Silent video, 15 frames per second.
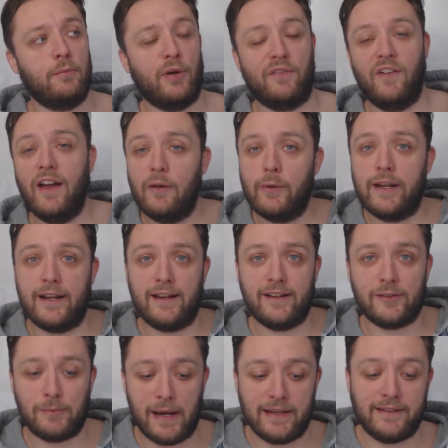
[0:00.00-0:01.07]
But if I went and
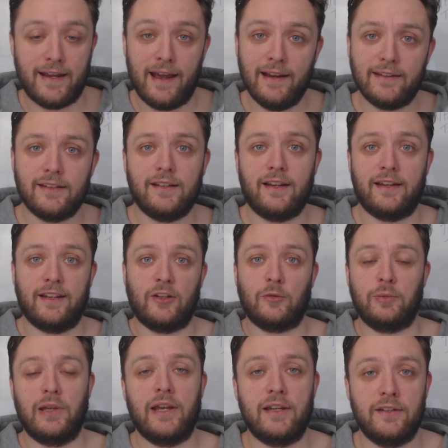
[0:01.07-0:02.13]
asked my dad and
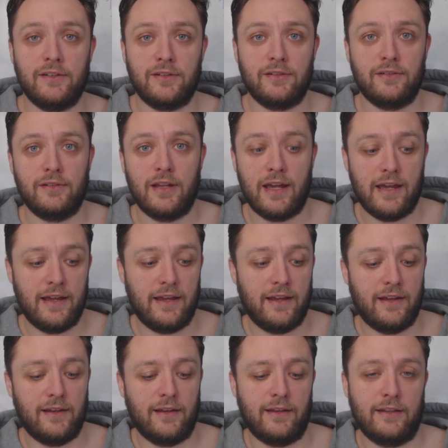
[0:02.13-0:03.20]
explained
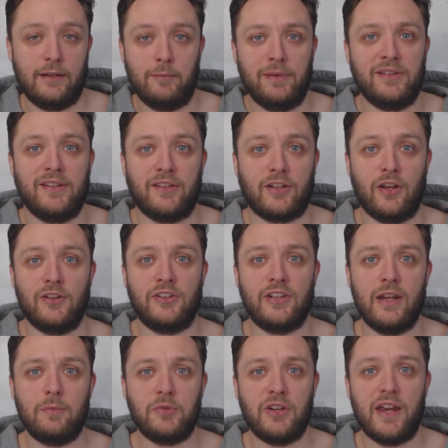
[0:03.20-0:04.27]
the business
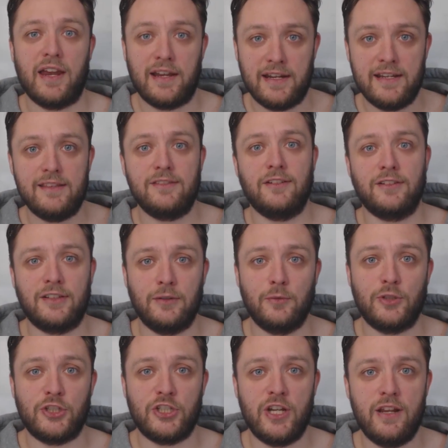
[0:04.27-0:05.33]
concept and he thought it
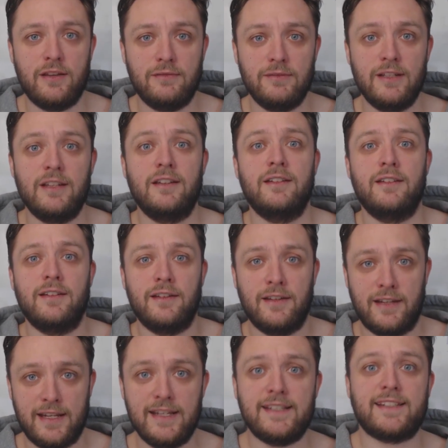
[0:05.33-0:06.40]
was shit,
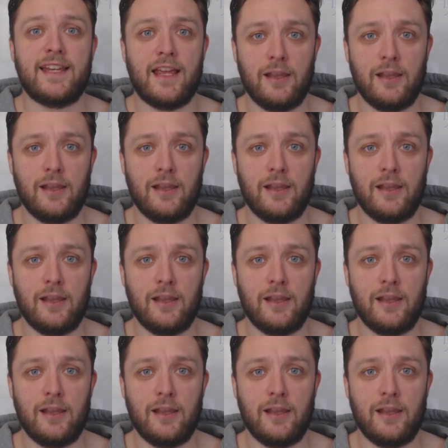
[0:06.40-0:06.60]
he'd